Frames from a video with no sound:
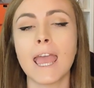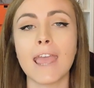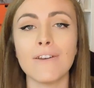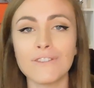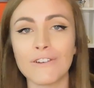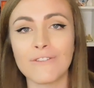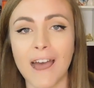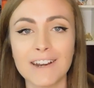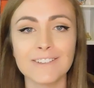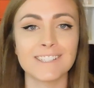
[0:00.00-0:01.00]
If the
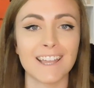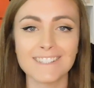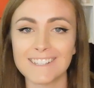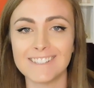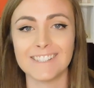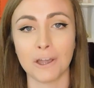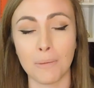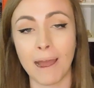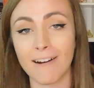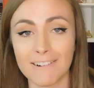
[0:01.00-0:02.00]
final sentence in
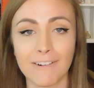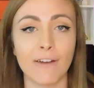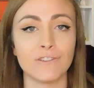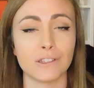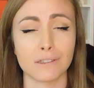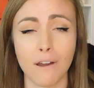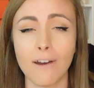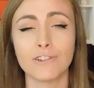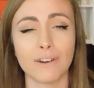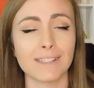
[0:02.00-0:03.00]
your paragraph does
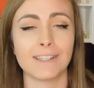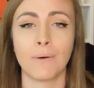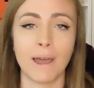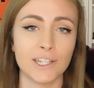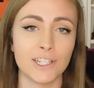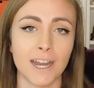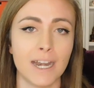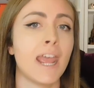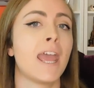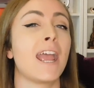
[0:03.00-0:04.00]
not address the question,
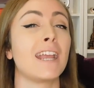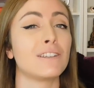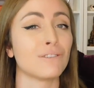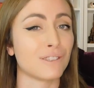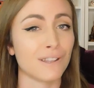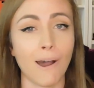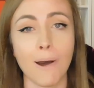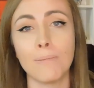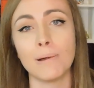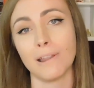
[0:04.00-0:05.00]
it does
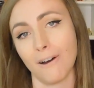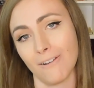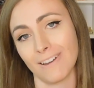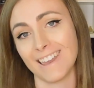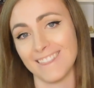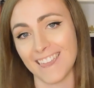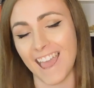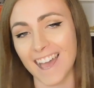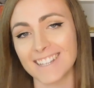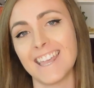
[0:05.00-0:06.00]
not belong in the
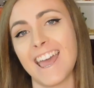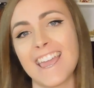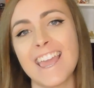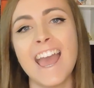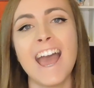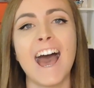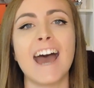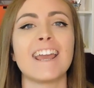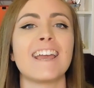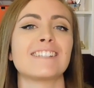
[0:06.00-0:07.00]
essay.
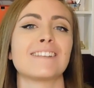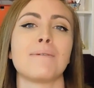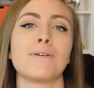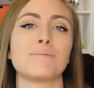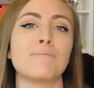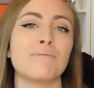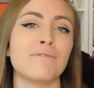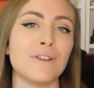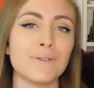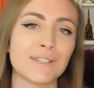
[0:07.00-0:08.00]
And it is the most
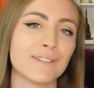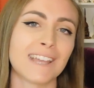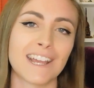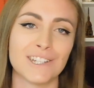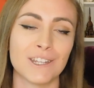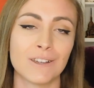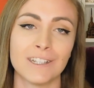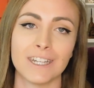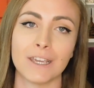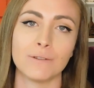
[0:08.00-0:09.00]
brutal test you
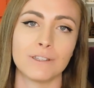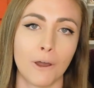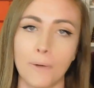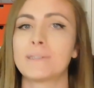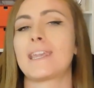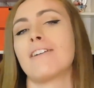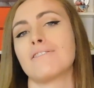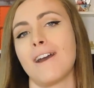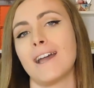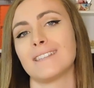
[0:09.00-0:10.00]
can do to upscale
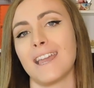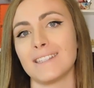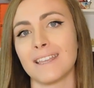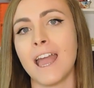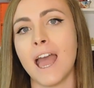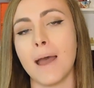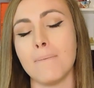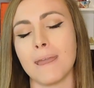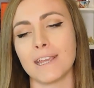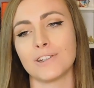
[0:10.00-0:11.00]
your essays
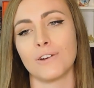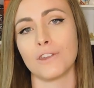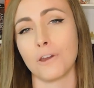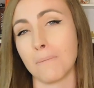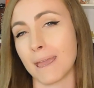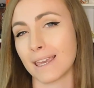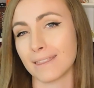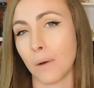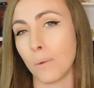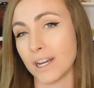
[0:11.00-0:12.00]
and make sure that you're
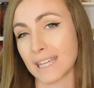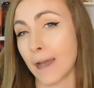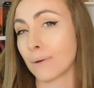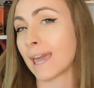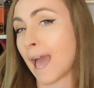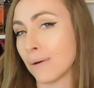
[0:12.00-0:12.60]
making that word count.